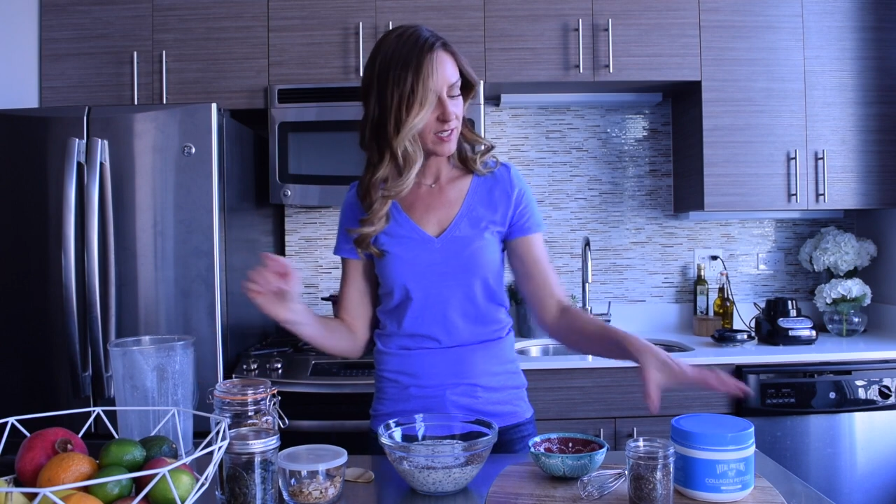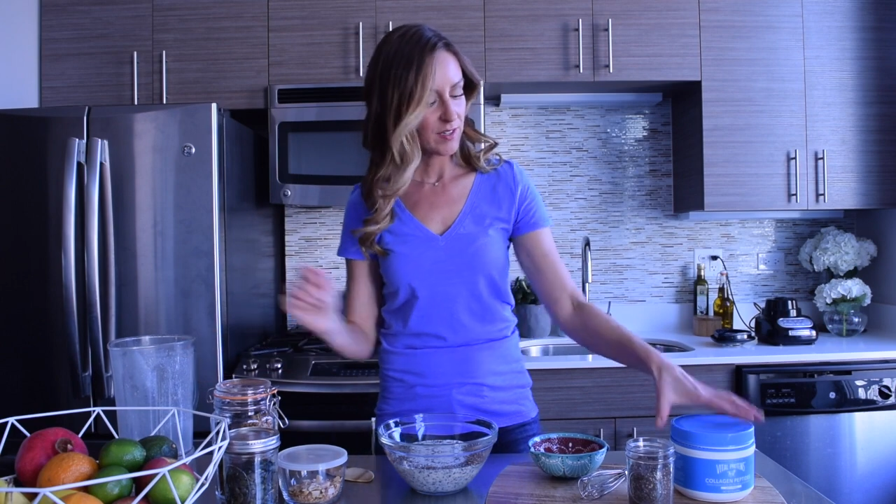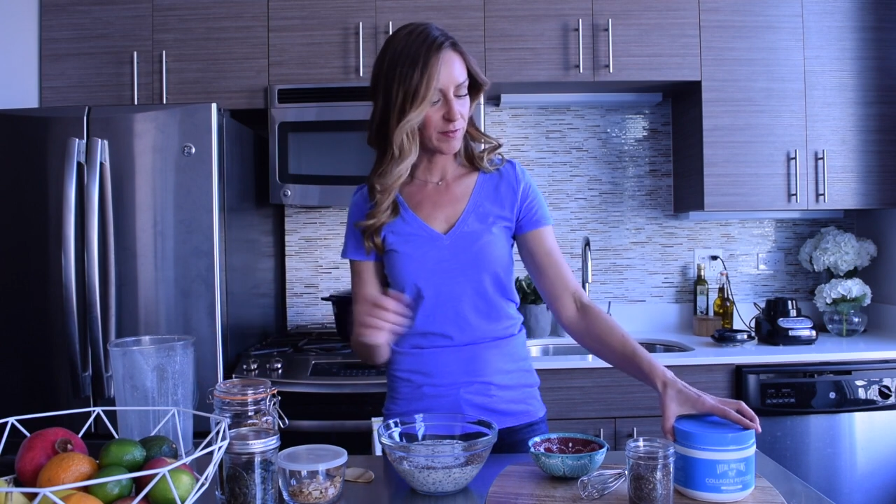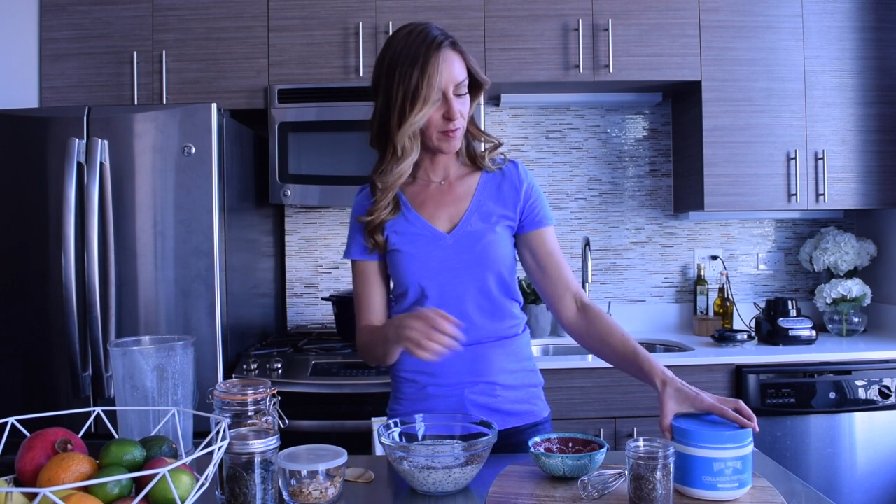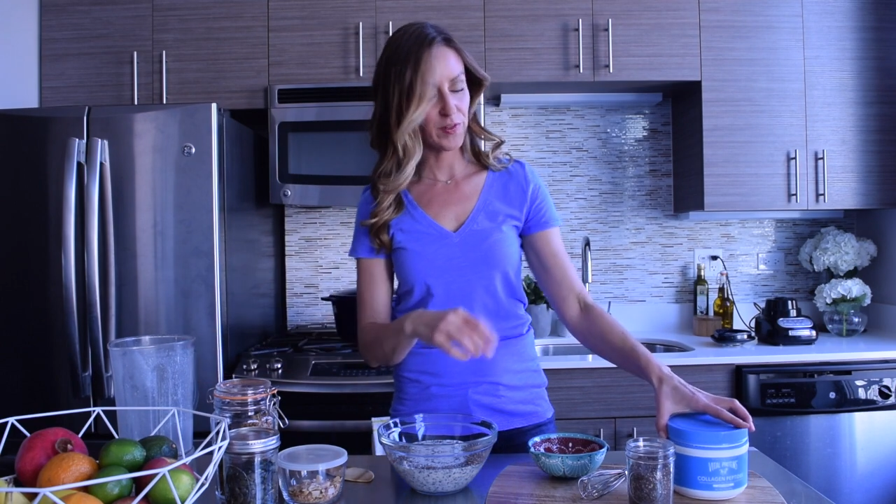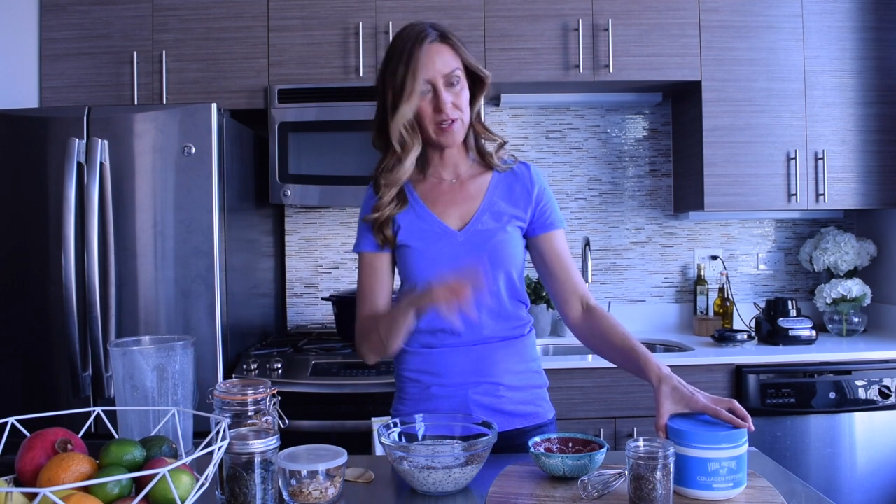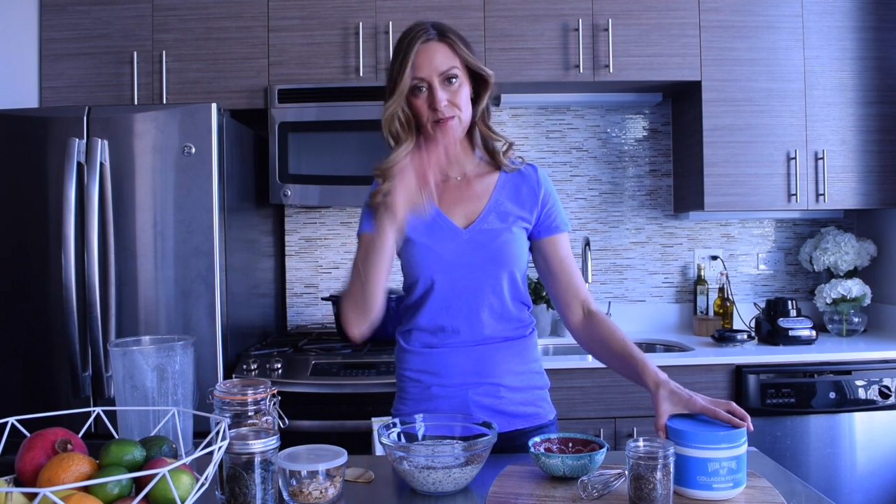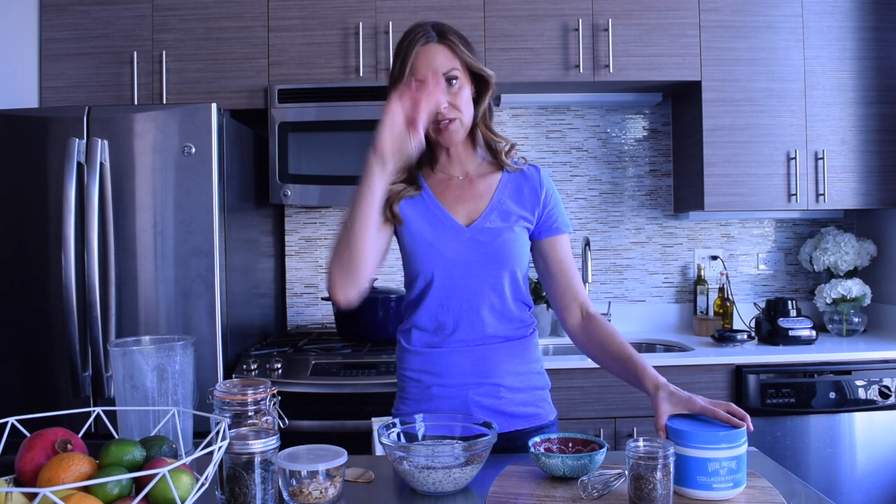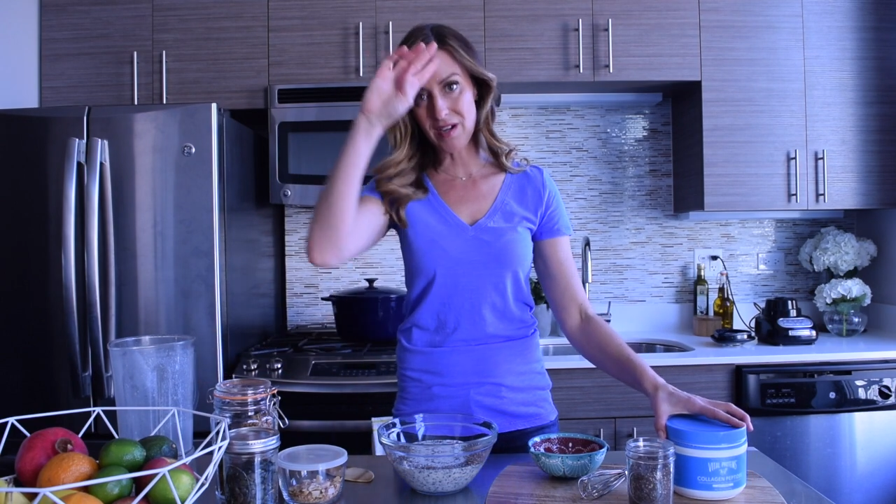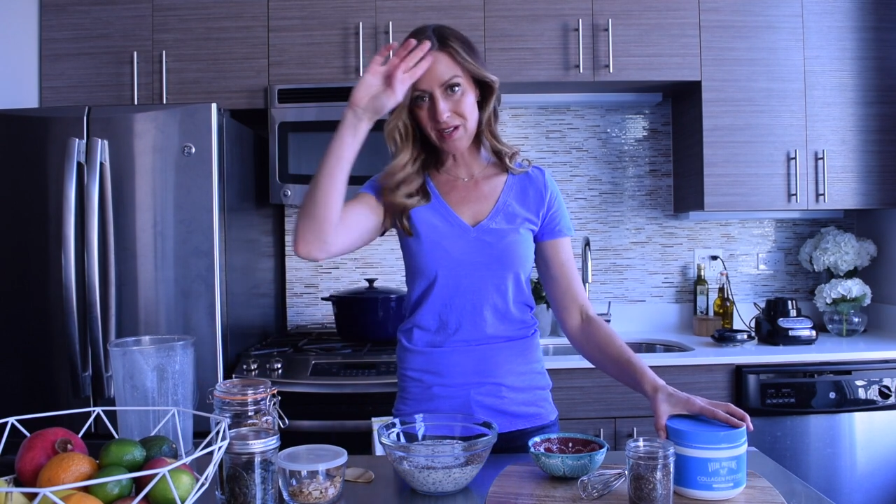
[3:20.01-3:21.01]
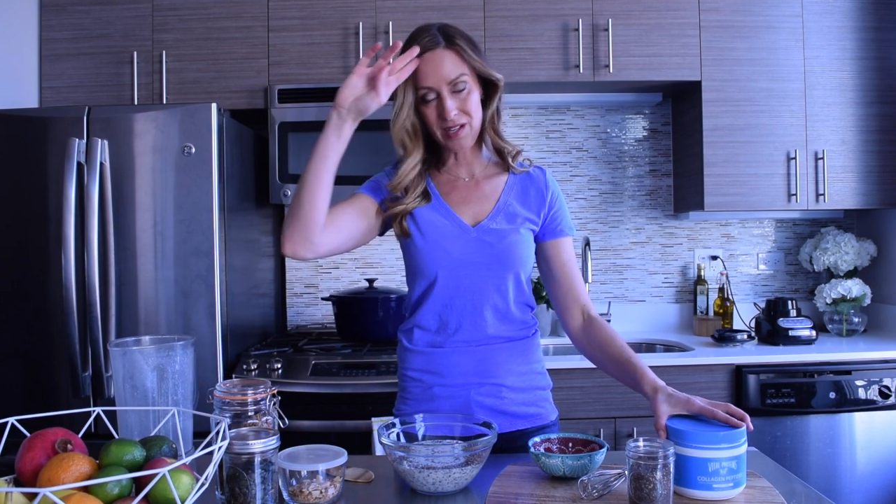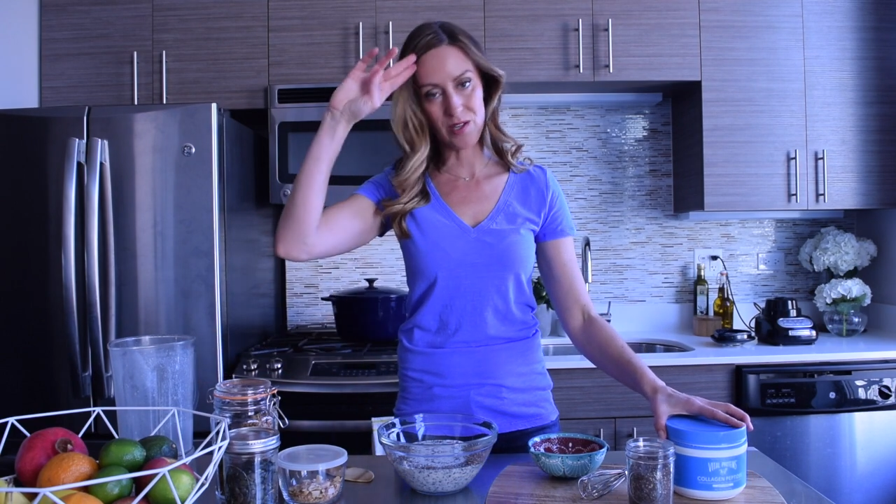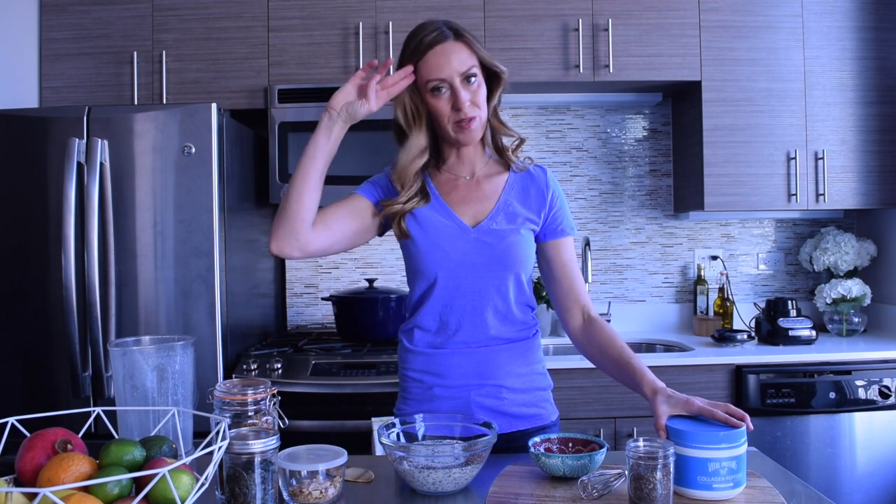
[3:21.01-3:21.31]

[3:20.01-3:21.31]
feel free to use honey,